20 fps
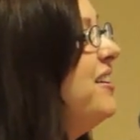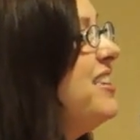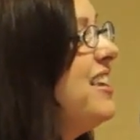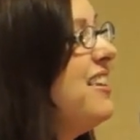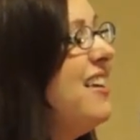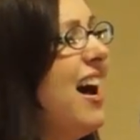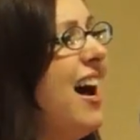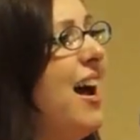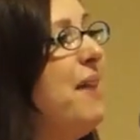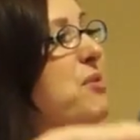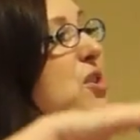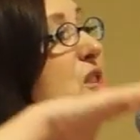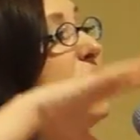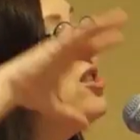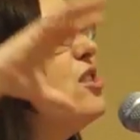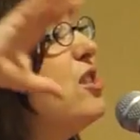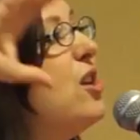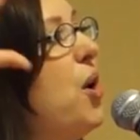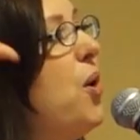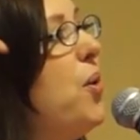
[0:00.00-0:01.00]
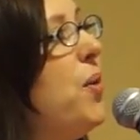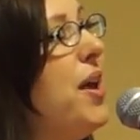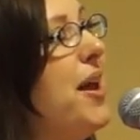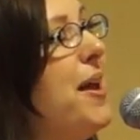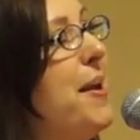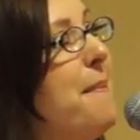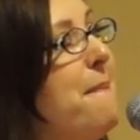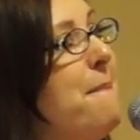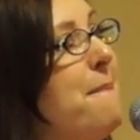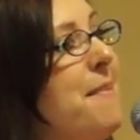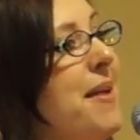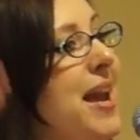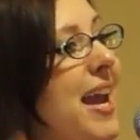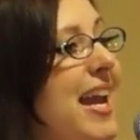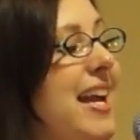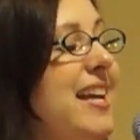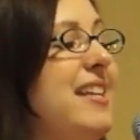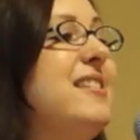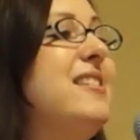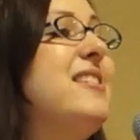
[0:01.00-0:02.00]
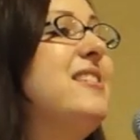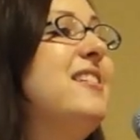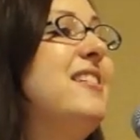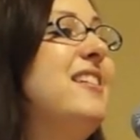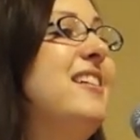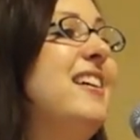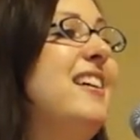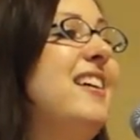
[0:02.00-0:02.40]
that I'm just so amazed